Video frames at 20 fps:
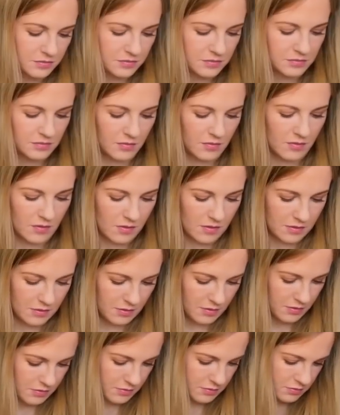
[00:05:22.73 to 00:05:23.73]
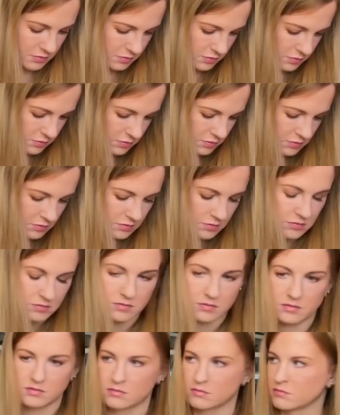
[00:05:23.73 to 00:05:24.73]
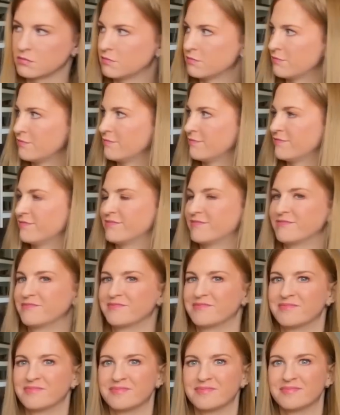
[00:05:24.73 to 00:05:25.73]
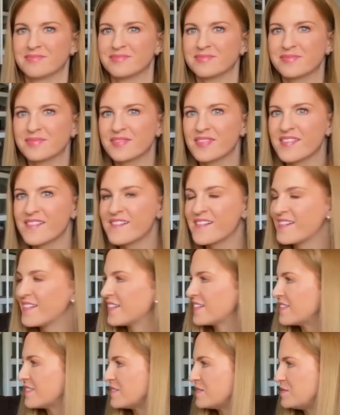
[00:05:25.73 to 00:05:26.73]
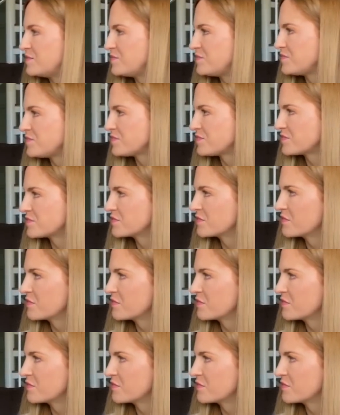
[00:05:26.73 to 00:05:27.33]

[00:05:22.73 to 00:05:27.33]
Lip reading: No words are spoken by the person on screen.